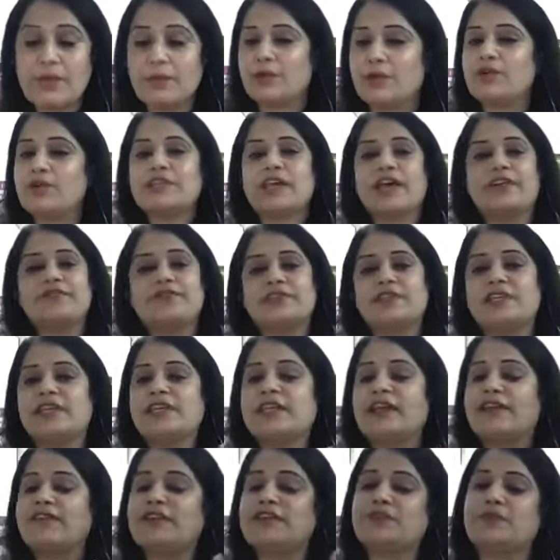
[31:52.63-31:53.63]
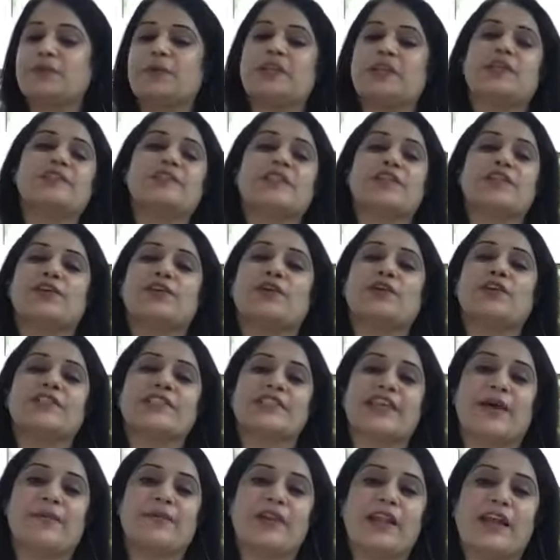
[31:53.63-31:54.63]
Because I've seen, I've experienced in your
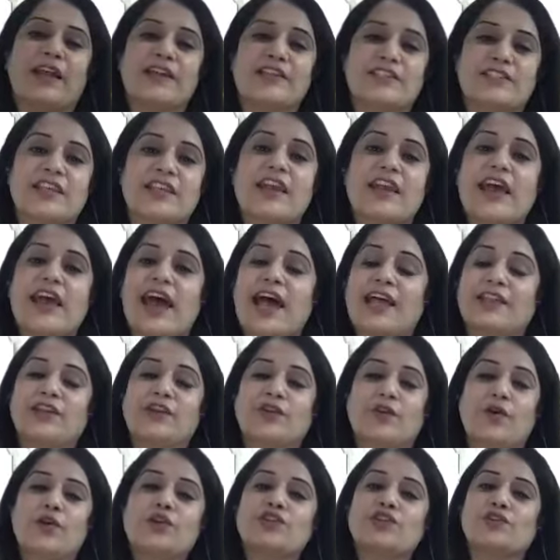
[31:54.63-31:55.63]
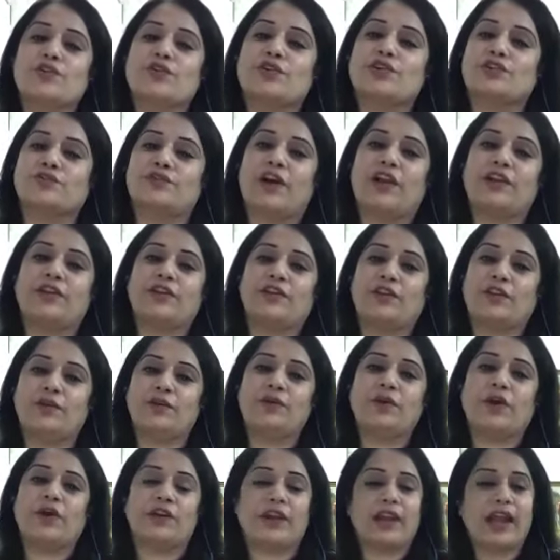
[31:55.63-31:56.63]
seminars and the road shows what
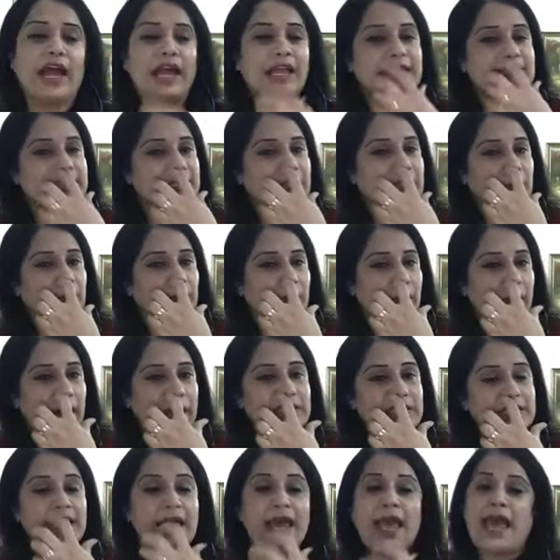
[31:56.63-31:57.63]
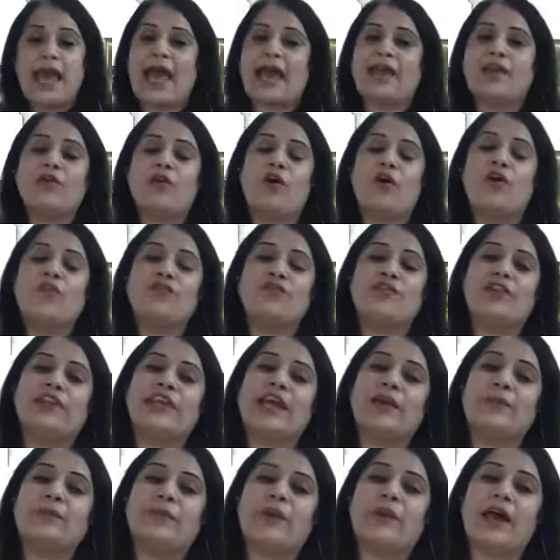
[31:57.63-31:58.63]
you organized in the past, and
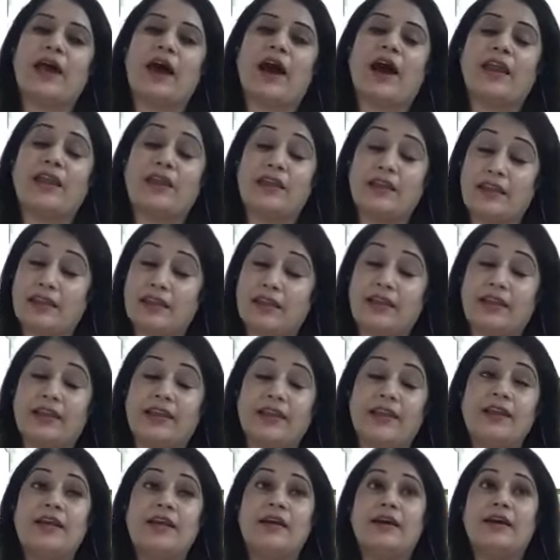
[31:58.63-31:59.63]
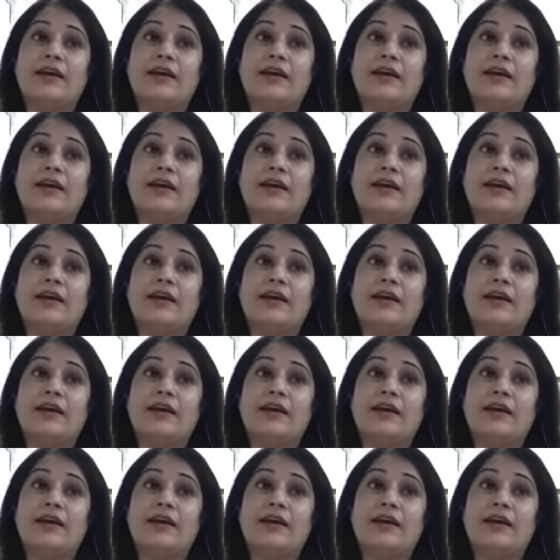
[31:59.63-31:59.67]
hopefully, I I really